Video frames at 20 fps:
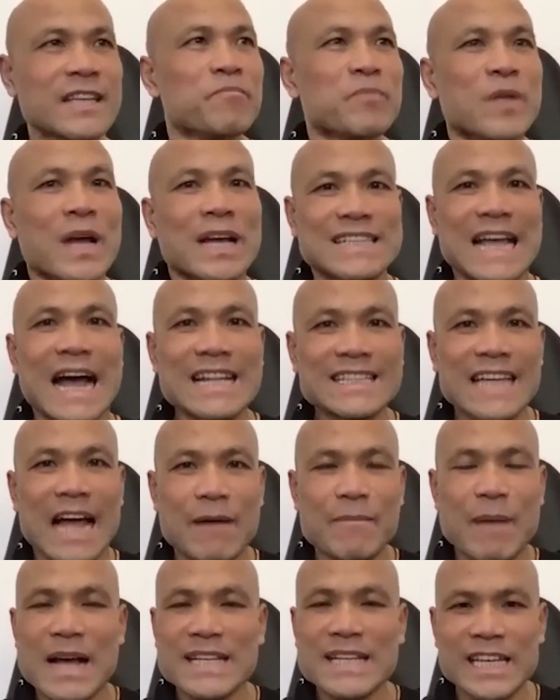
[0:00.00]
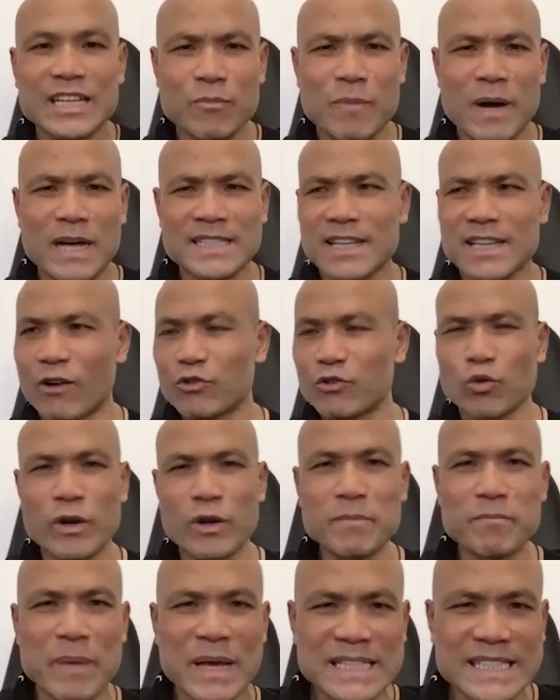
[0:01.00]
that time I say to myself, doing
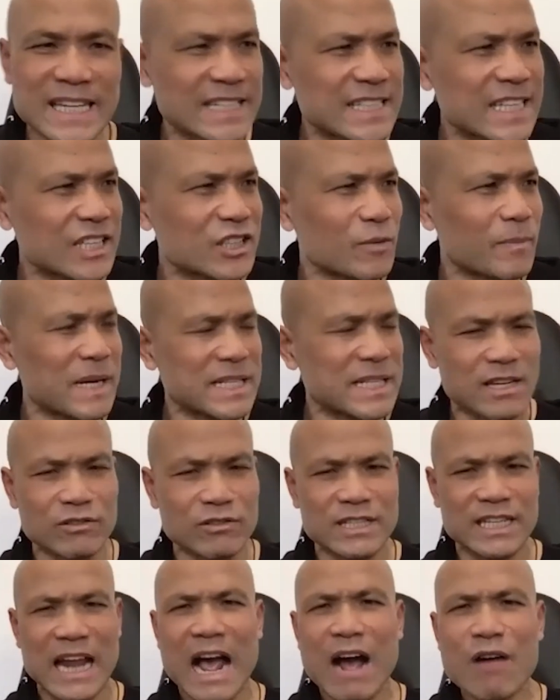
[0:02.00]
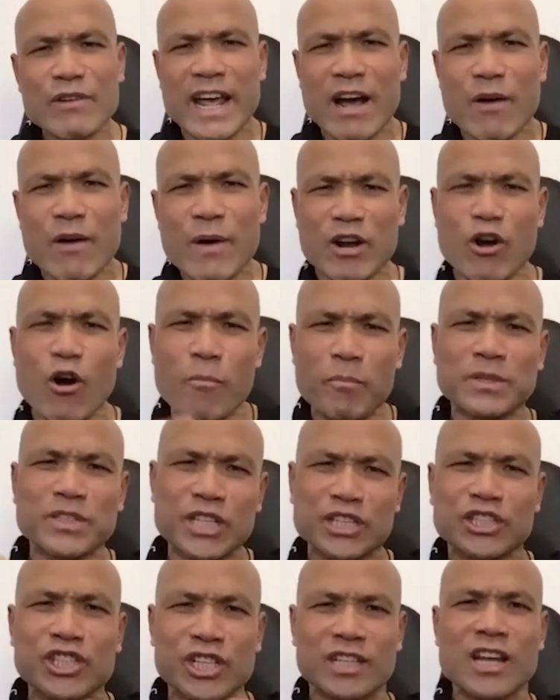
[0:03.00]
business, I say to myself, how the hell I
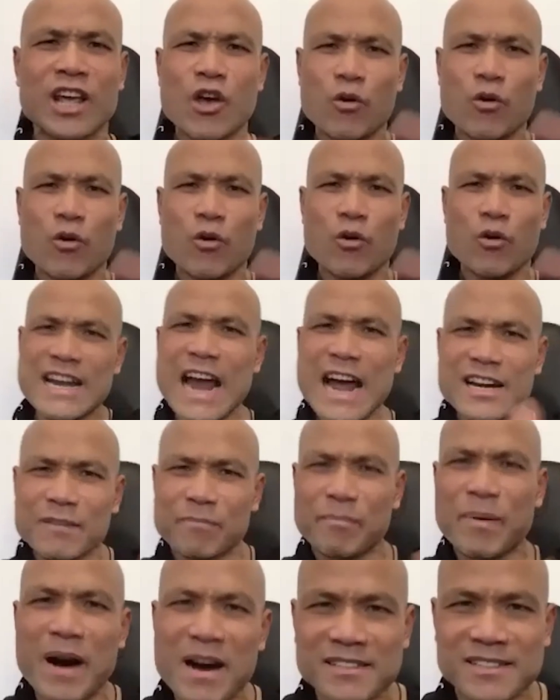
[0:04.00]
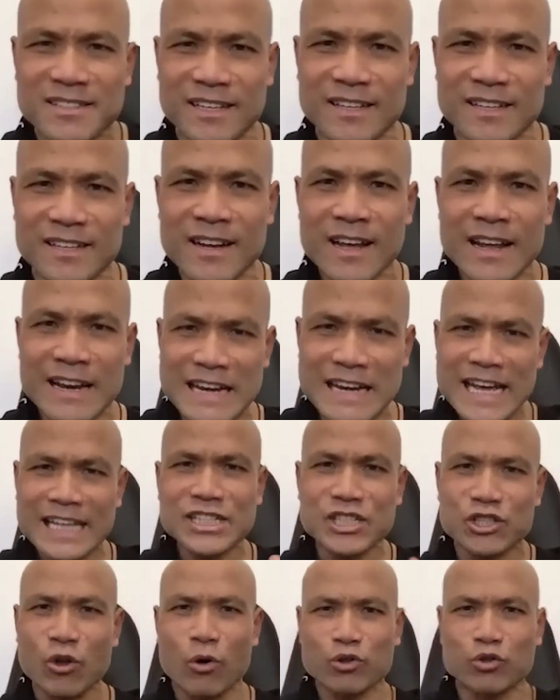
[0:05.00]
competition with another person
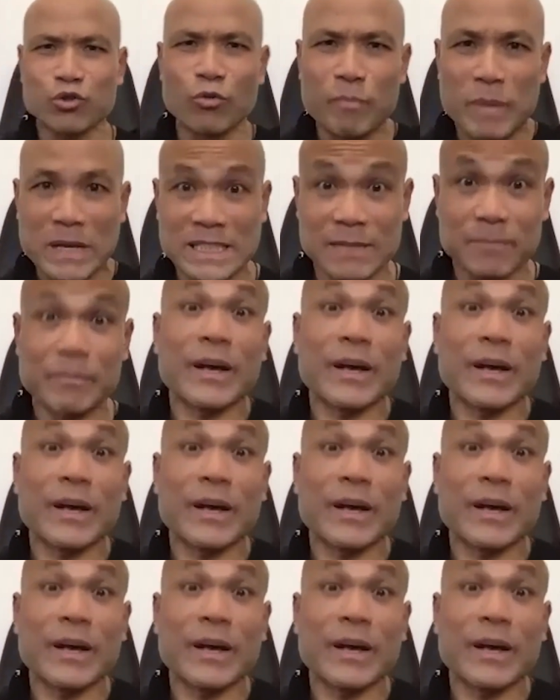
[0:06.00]
next door to business?